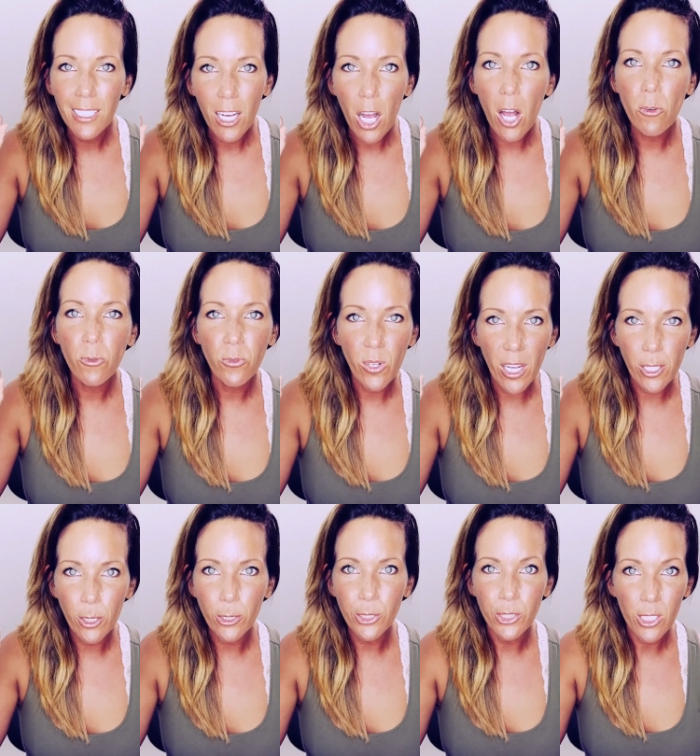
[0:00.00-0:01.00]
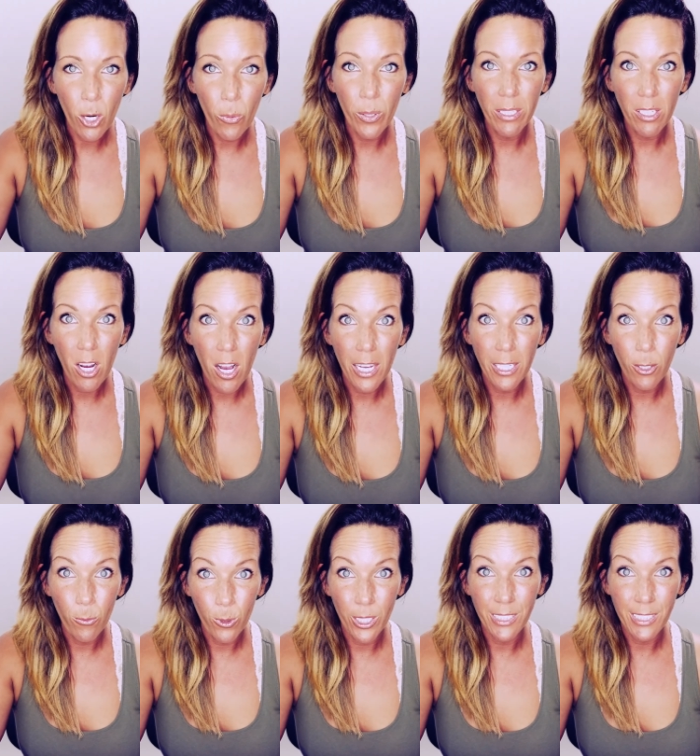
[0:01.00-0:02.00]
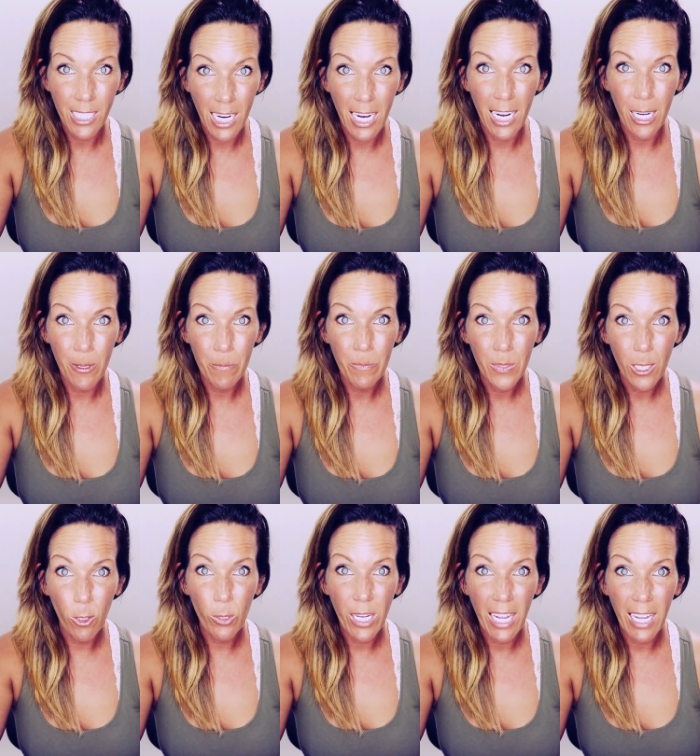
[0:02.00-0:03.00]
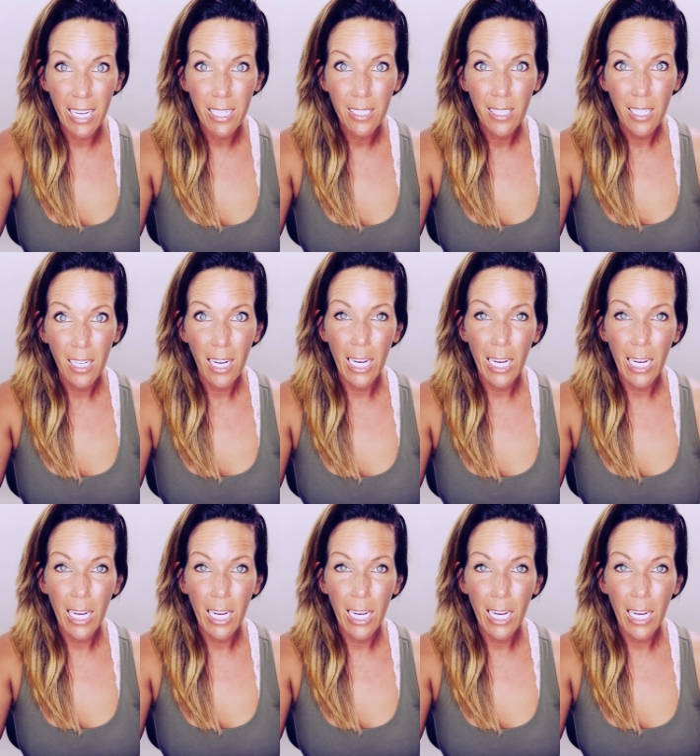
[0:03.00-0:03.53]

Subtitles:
of funnels going on at one time, okay?